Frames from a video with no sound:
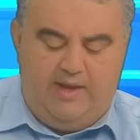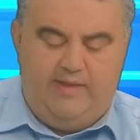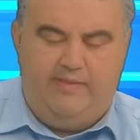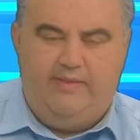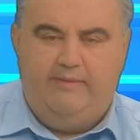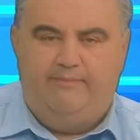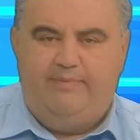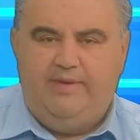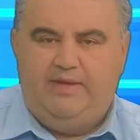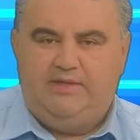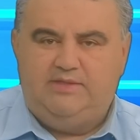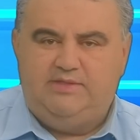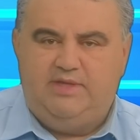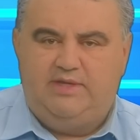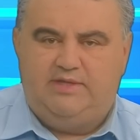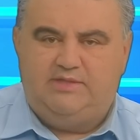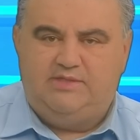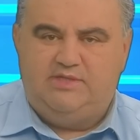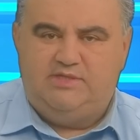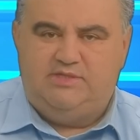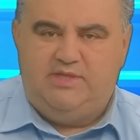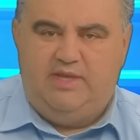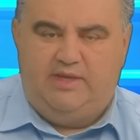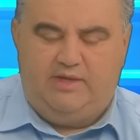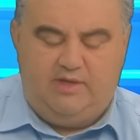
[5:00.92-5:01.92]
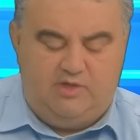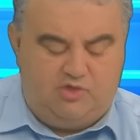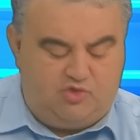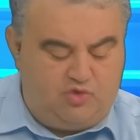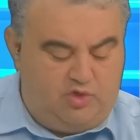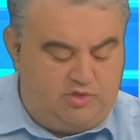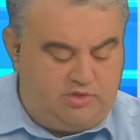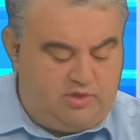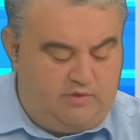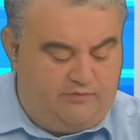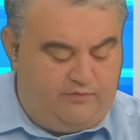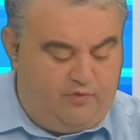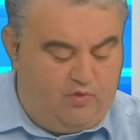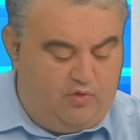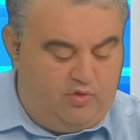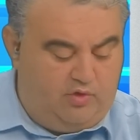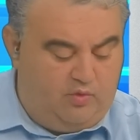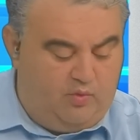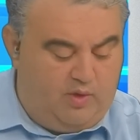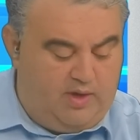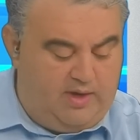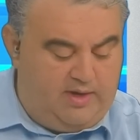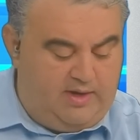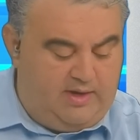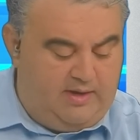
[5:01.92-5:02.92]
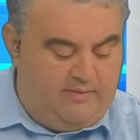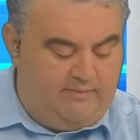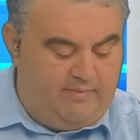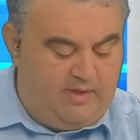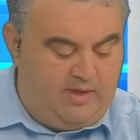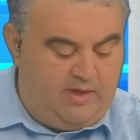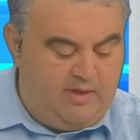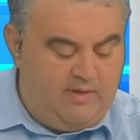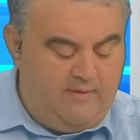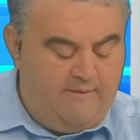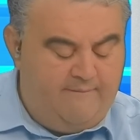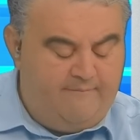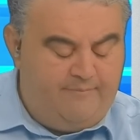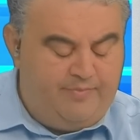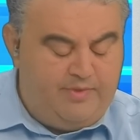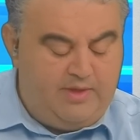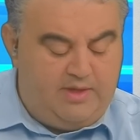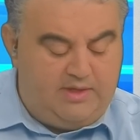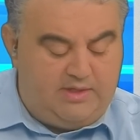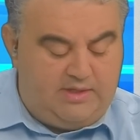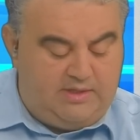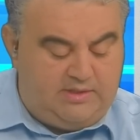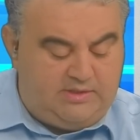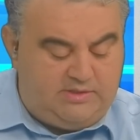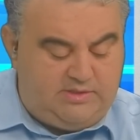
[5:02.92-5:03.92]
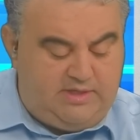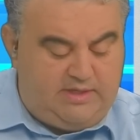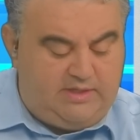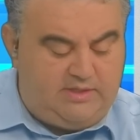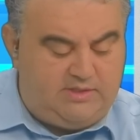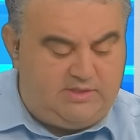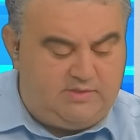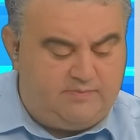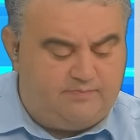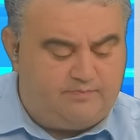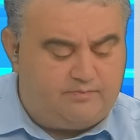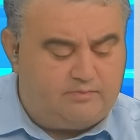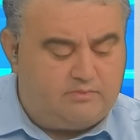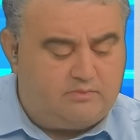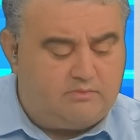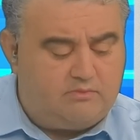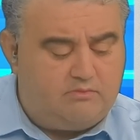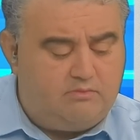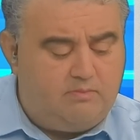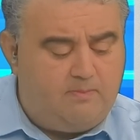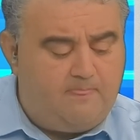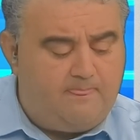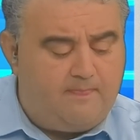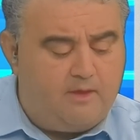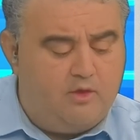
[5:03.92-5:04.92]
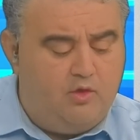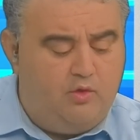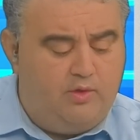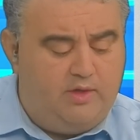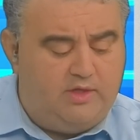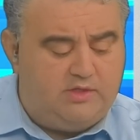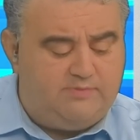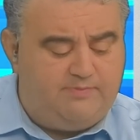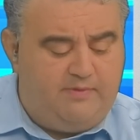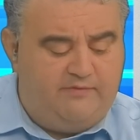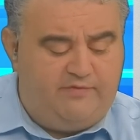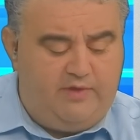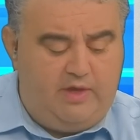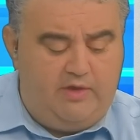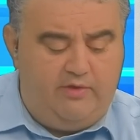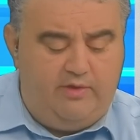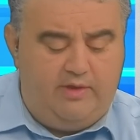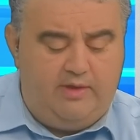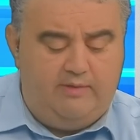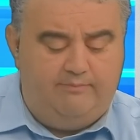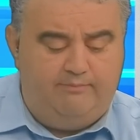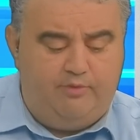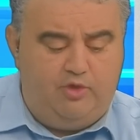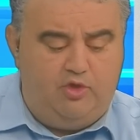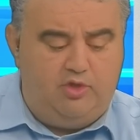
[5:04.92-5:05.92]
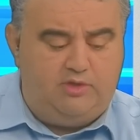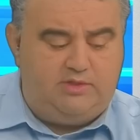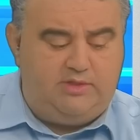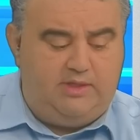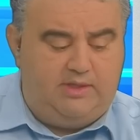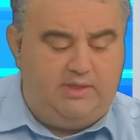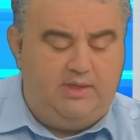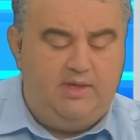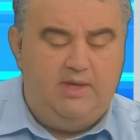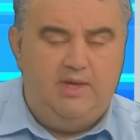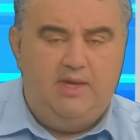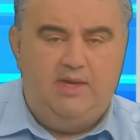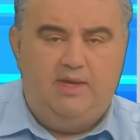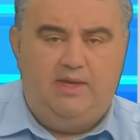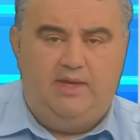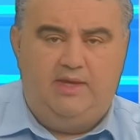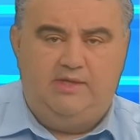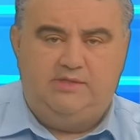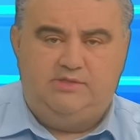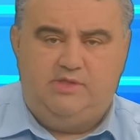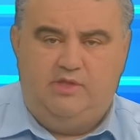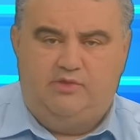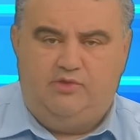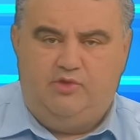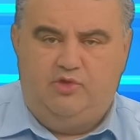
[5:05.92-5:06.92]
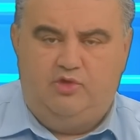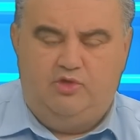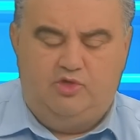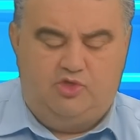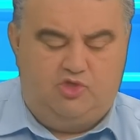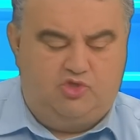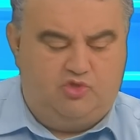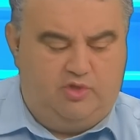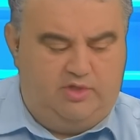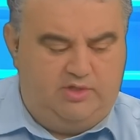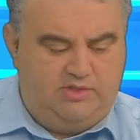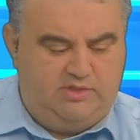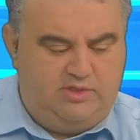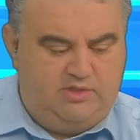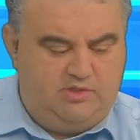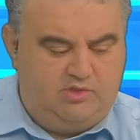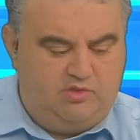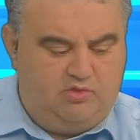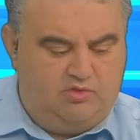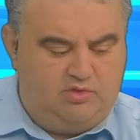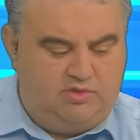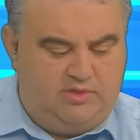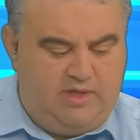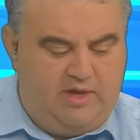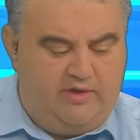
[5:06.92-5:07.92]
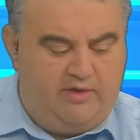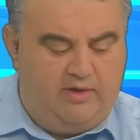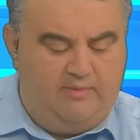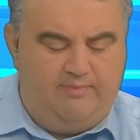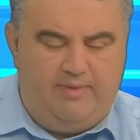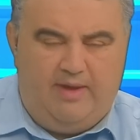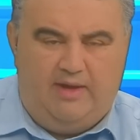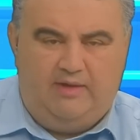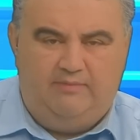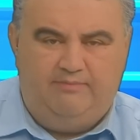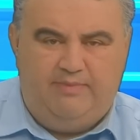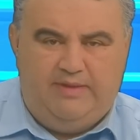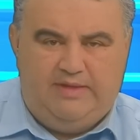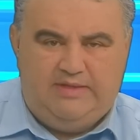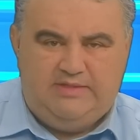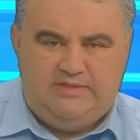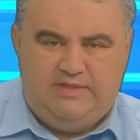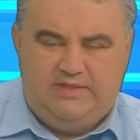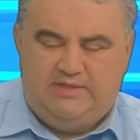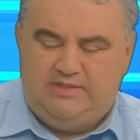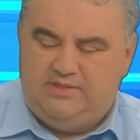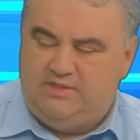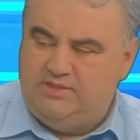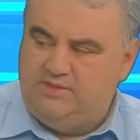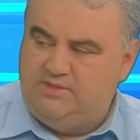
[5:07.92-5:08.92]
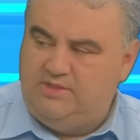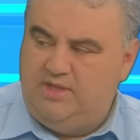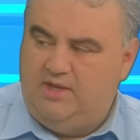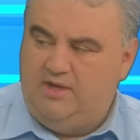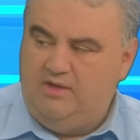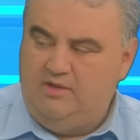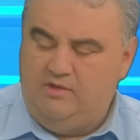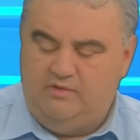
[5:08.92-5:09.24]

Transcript: pick 6, the second choice at 4 to 1. And number 6, who is Bavarian Beauty, is the third choice. Let's talk, Daryl, about pick 6s now. You've